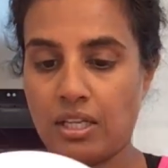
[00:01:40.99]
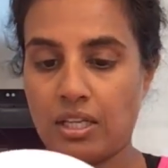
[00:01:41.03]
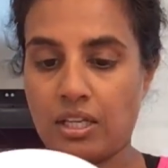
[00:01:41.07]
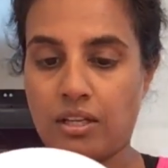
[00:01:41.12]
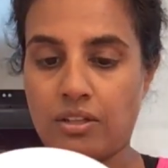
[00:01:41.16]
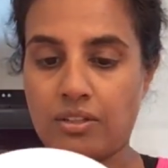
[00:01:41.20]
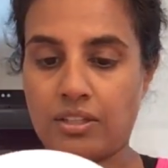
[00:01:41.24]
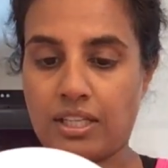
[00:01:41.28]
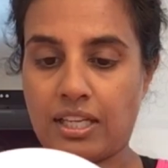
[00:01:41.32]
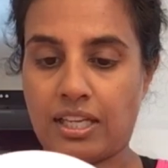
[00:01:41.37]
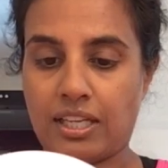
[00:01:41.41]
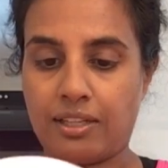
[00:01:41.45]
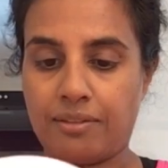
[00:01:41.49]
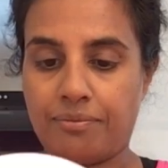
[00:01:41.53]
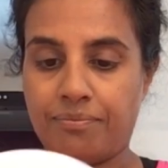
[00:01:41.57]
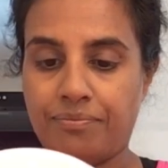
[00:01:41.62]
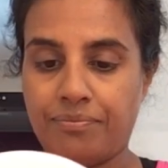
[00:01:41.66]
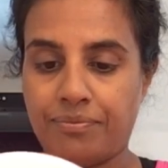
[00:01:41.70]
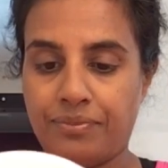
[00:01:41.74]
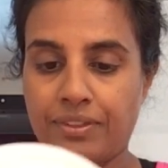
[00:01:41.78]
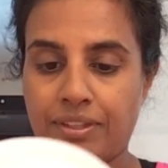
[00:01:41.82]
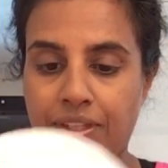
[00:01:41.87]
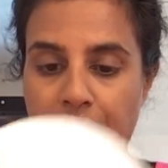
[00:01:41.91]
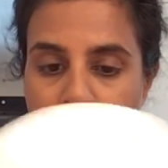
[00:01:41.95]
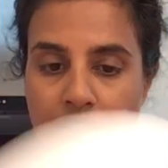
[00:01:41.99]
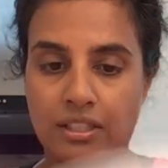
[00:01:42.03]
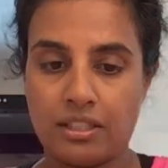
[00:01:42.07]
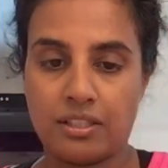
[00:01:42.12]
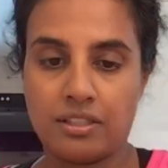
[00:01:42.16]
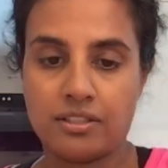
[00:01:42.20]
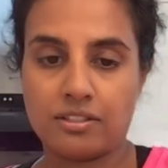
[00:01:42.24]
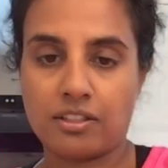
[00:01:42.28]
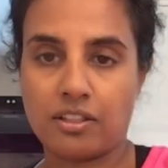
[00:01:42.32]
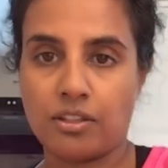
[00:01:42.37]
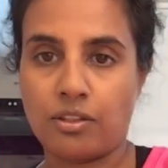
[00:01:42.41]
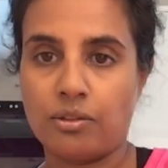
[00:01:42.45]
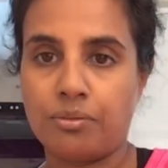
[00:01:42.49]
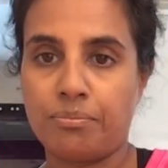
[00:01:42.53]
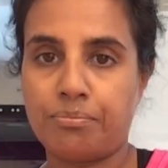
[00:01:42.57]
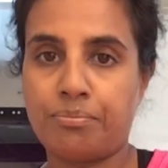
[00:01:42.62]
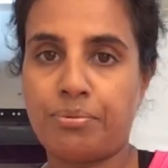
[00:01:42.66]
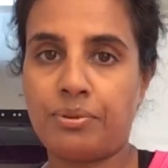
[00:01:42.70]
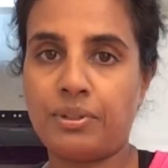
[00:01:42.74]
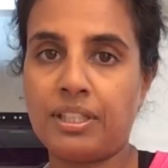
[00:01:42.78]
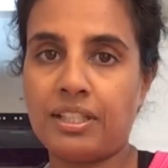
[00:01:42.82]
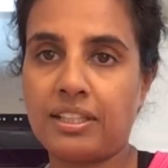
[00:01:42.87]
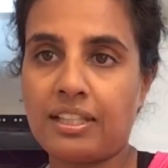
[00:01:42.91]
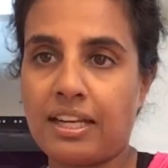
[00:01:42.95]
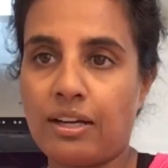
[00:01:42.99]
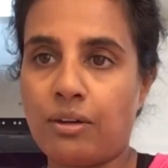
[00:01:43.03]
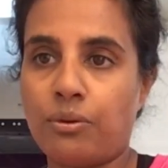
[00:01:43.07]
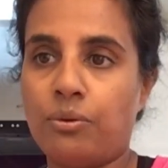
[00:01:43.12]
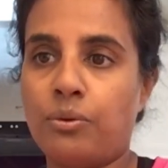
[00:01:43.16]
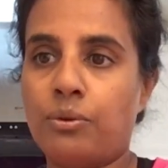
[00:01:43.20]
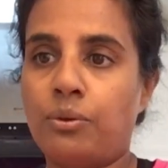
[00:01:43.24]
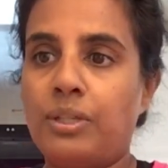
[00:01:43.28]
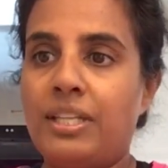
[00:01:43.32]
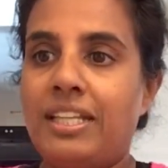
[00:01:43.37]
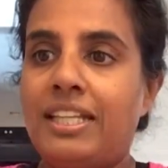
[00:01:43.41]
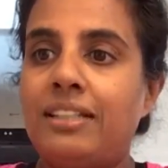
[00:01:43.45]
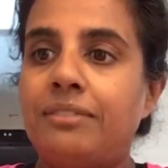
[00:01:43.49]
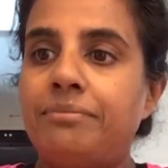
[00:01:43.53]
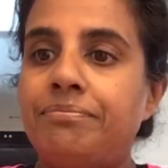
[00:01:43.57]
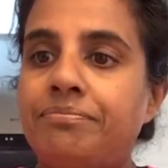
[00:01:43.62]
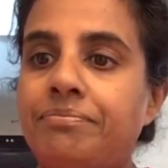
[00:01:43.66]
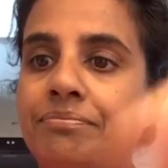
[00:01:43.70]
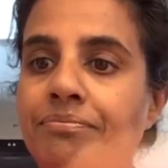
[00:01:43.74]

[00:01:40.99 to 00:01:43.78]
Okay, so putting that all in,